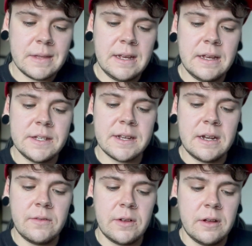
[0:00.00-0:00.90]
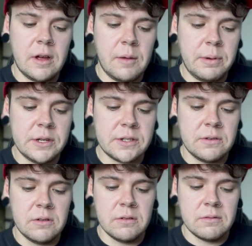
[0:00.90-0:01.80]
It's kind of a
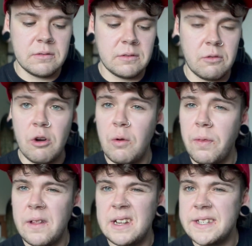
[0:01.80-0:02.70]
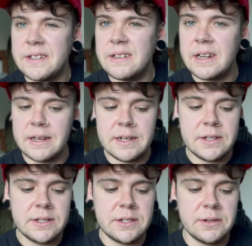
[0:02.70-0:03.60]
personal growth lesson, I
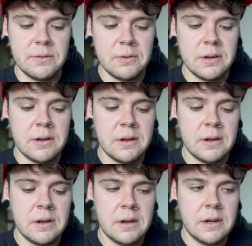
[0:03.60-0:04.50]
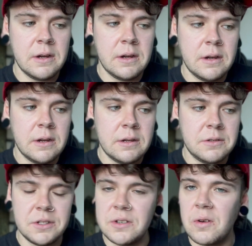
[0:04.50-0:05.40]
guess, to
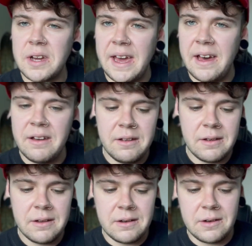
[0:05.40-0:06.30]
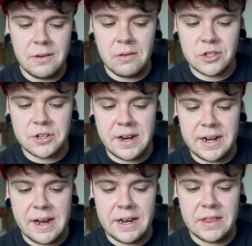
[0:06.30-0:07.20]
just not care, not try
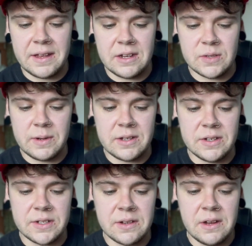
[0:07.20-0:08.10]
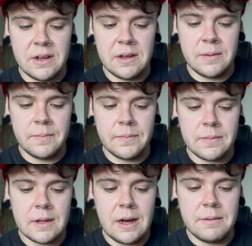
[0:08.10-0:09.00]
and hide things, because
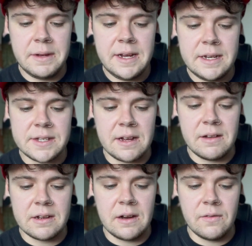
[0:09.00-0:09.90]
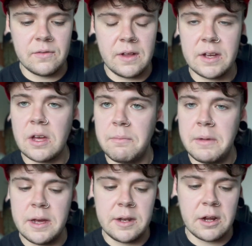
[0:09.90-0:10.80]
I'm making it sound like I've like
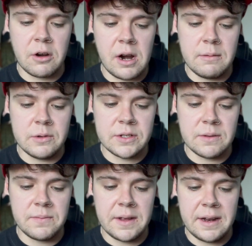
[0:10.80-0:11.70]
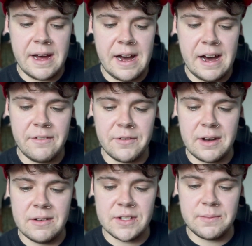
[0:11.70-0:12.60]
committed a crime or something. I haven't.
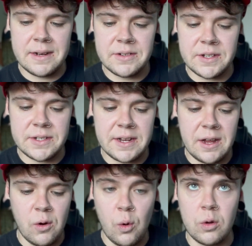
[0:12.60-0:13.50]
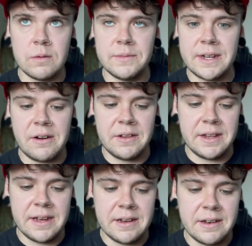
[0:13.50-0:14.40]
I was about to say it all comes out in
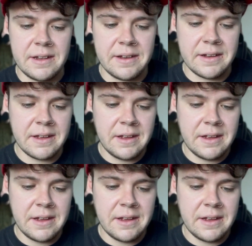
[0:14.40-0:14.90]
the end, like,